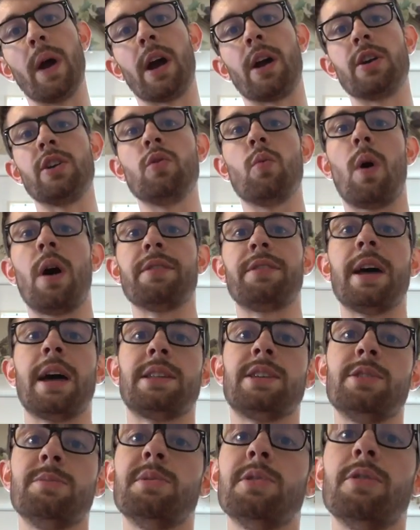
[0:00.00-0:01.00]
where you want
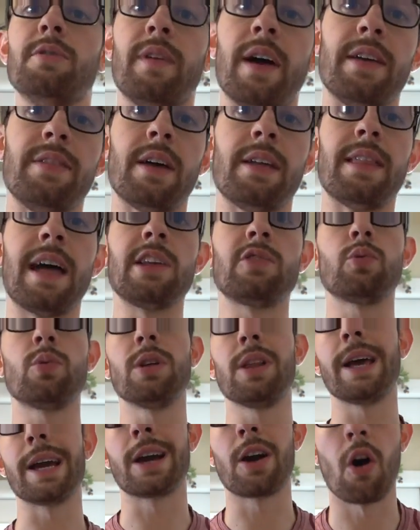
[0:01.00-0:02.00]
that to move. And then that's
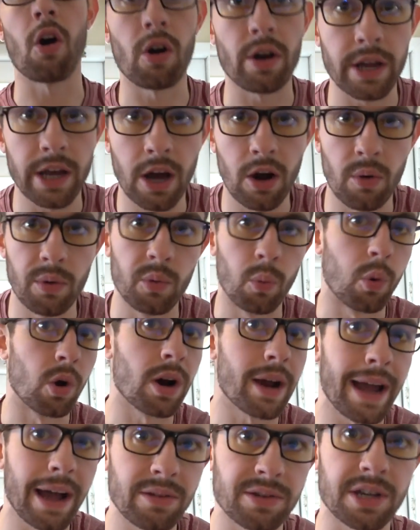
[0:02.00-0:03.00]
where like cardio and
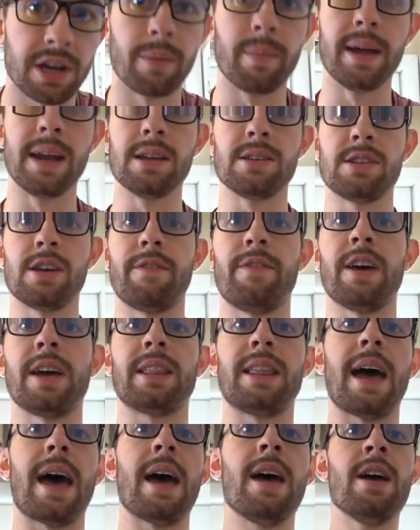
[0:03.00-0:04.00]
workouts come in and stuff
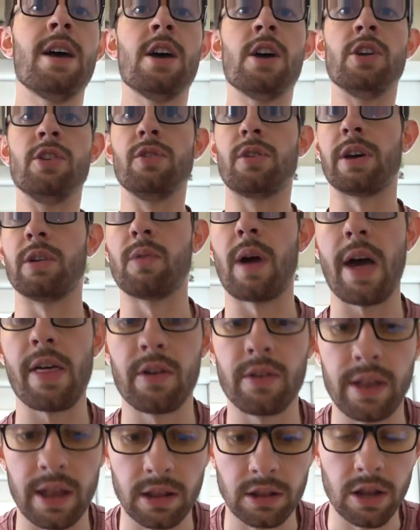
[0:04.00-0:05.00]
like that. You can,
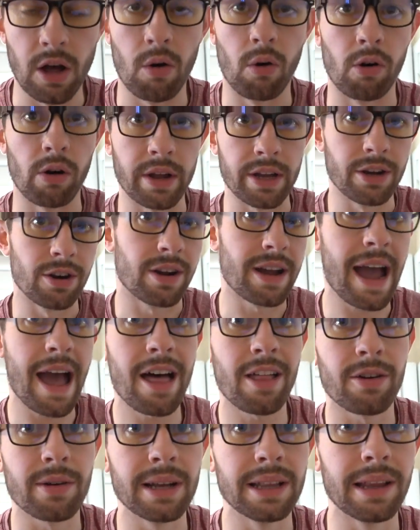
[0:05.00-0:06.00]
rather than lowering your
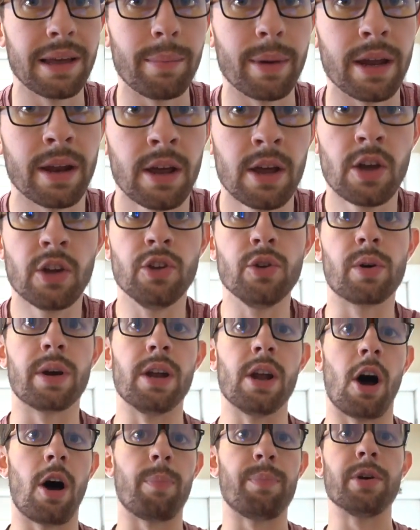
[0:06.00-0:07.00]
calorie limit, you
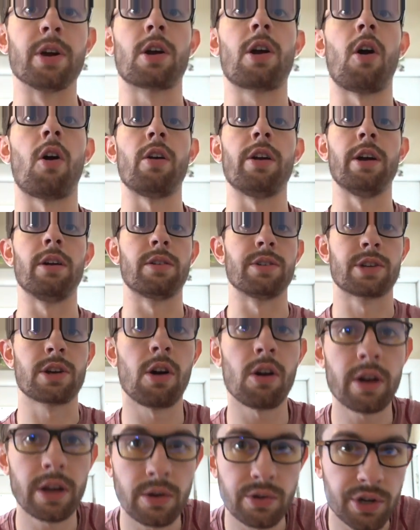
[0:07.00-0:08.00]
can up your cardio. Because
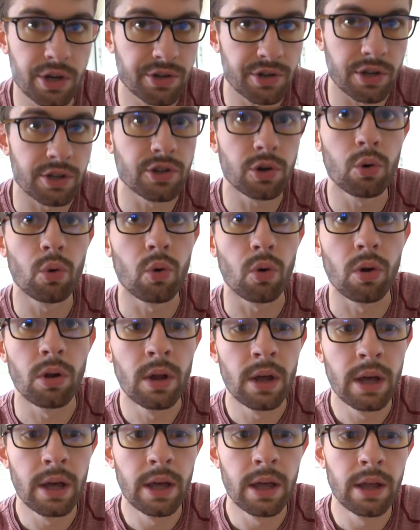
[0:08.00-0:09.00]
cardio is just a
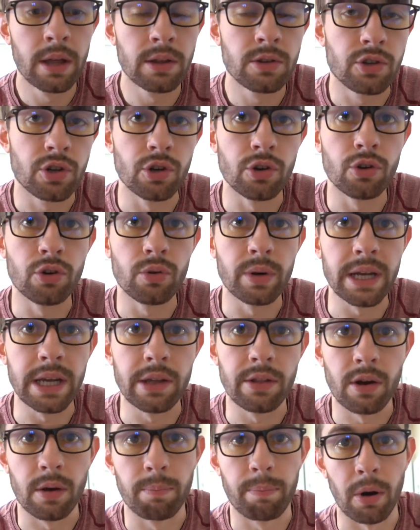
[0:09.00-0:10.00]
tool to
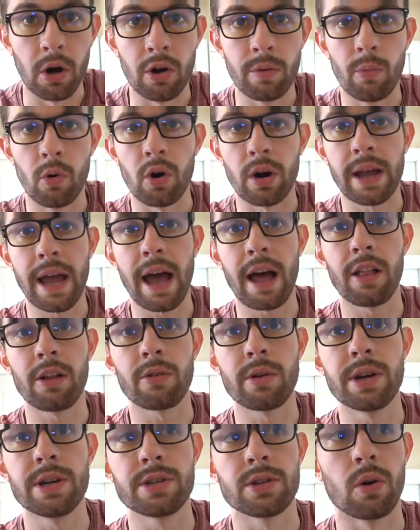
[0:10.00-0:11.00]
either burn more
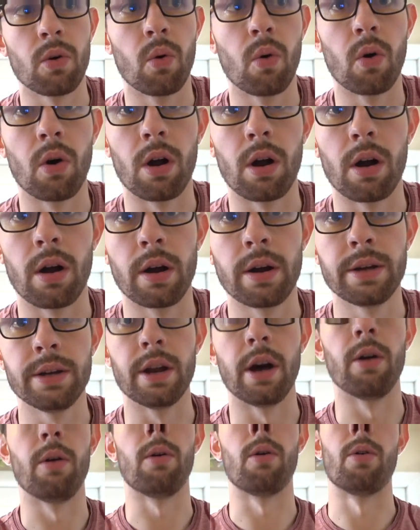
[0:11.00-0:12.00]
calories or, you
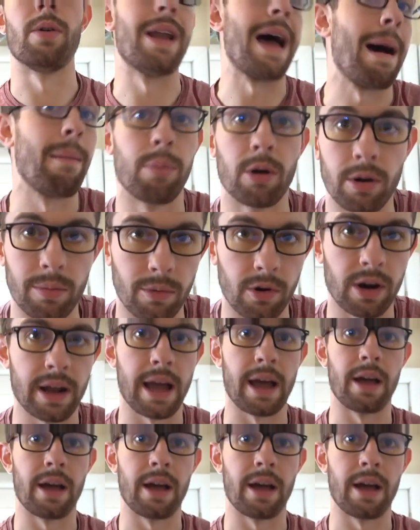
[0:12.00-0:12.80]
know, or not burn more